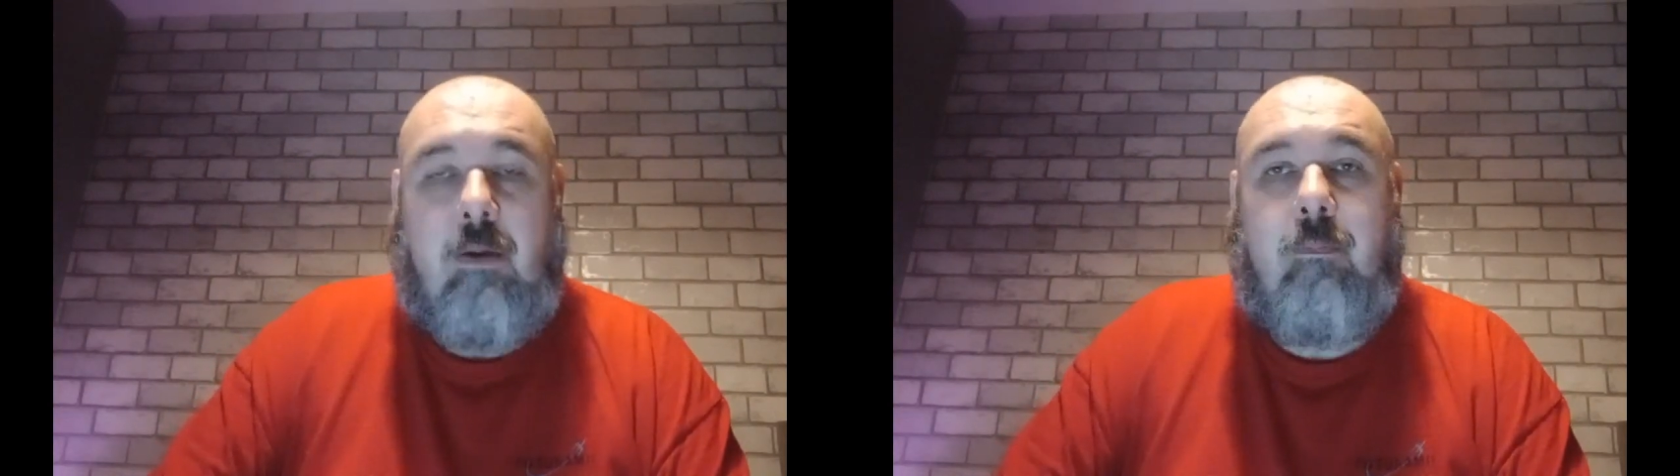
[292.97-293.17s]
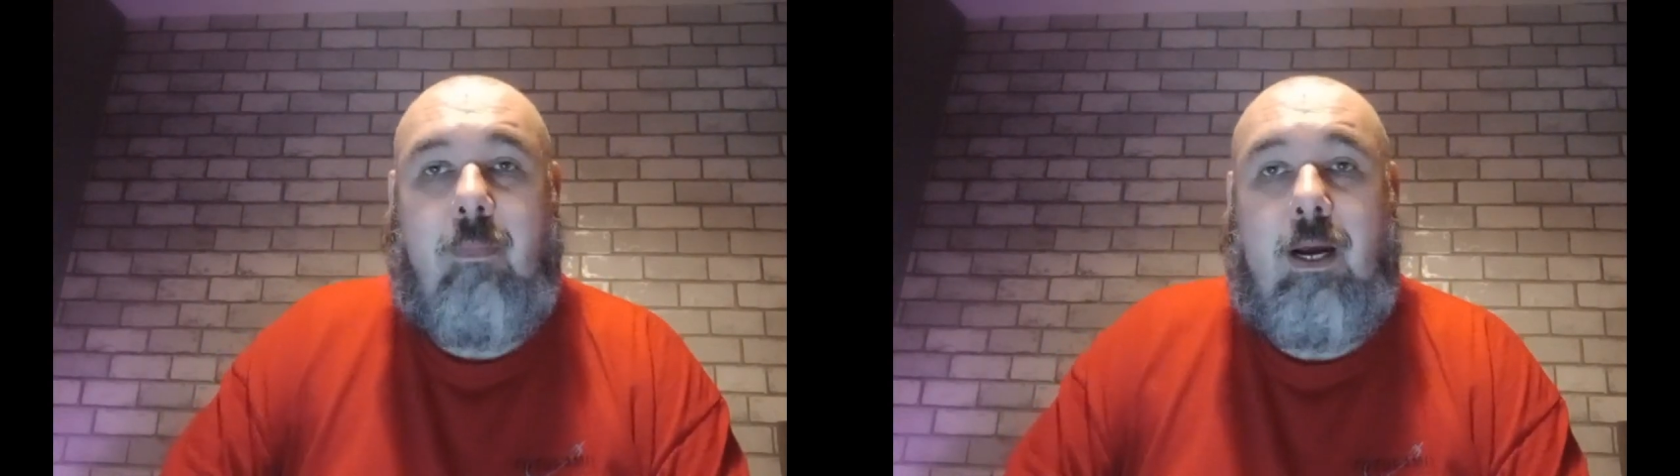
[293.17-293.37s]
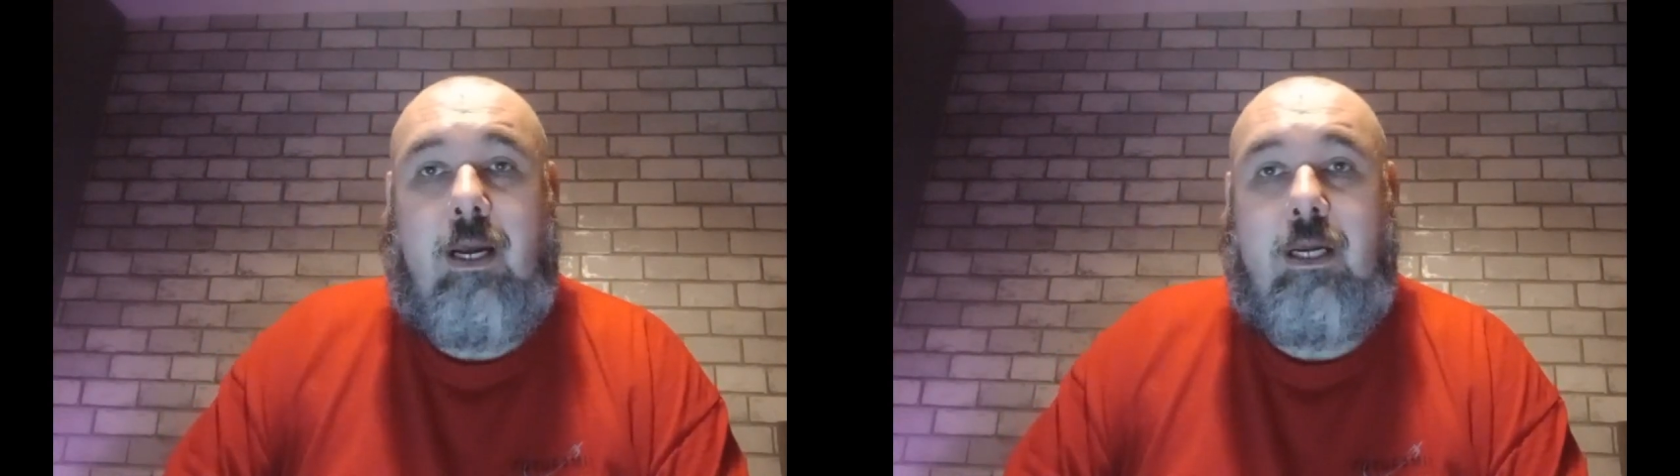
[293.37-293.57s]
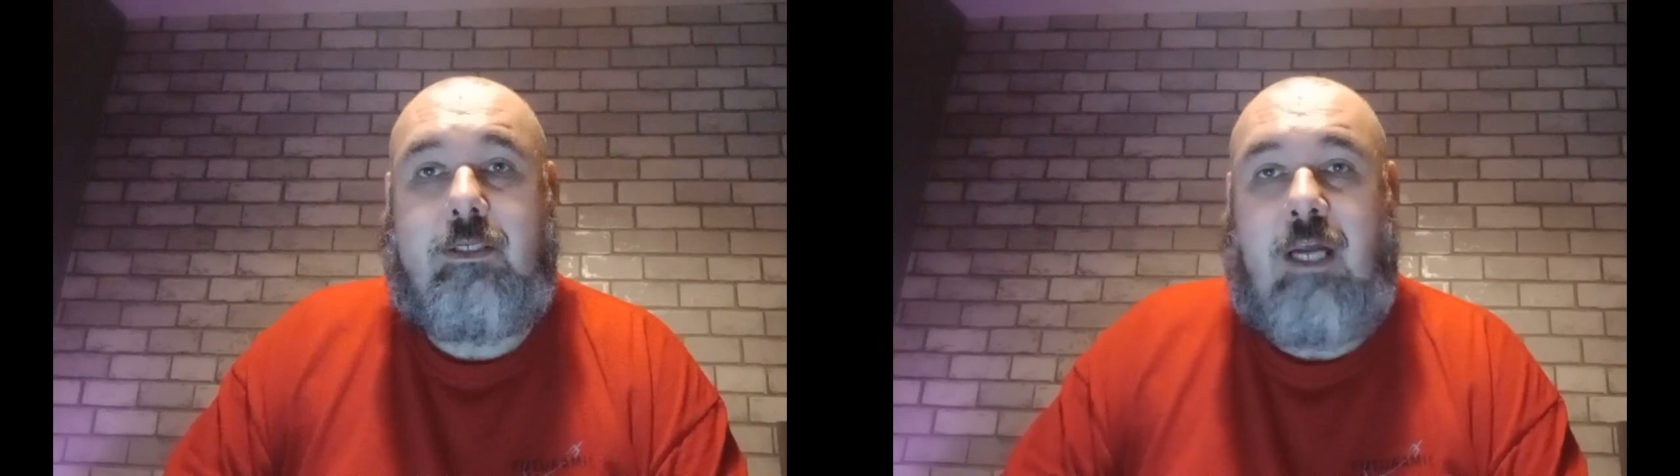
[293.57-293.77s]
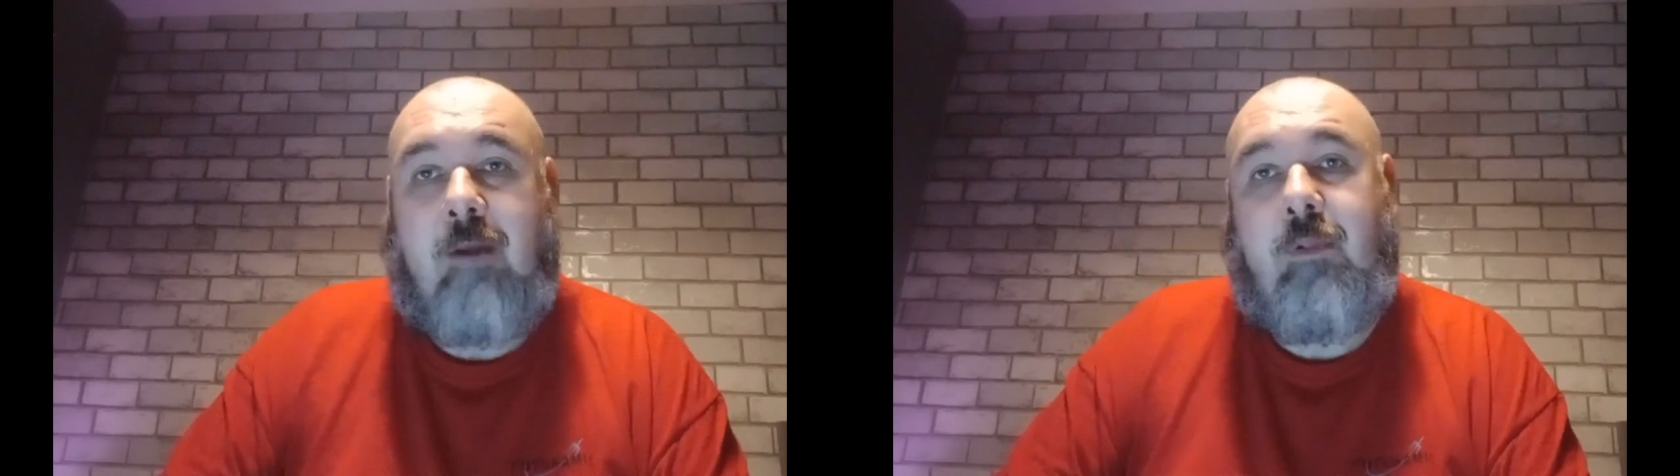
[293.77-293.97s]
my
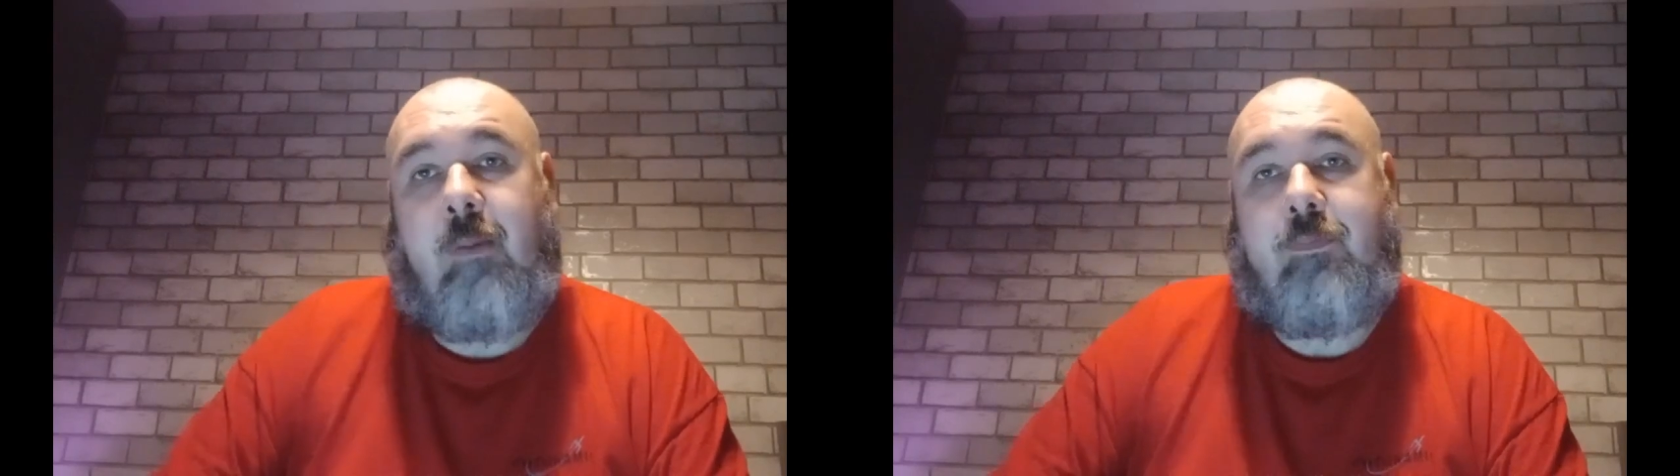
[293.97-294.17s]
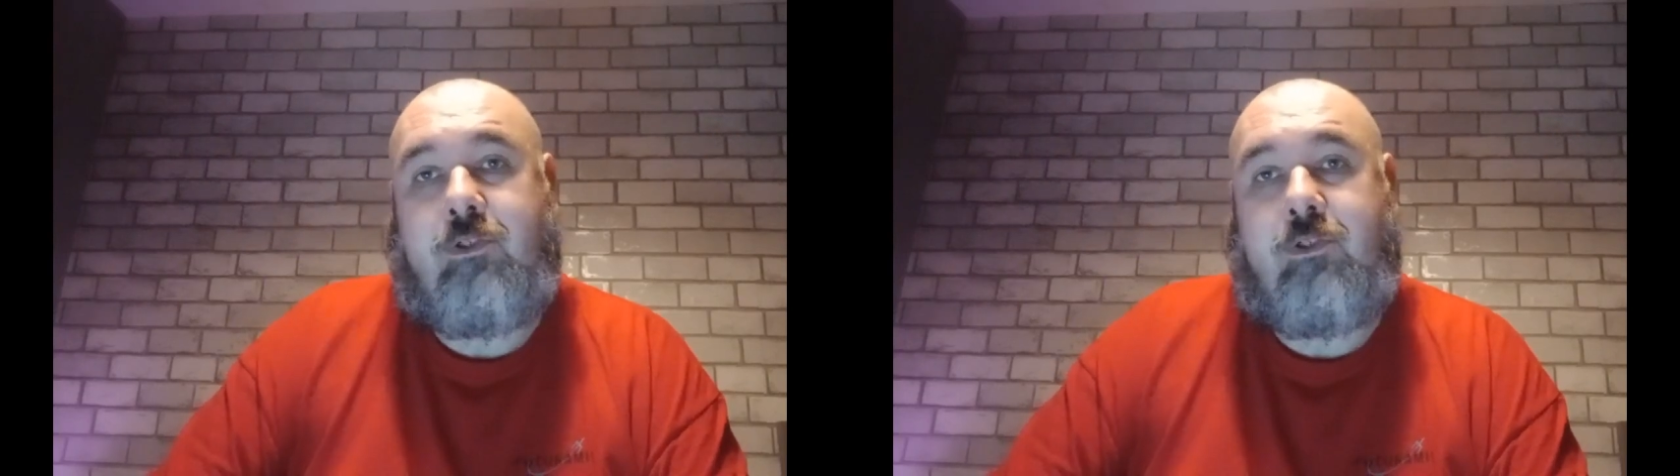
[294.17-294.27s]
time-lapse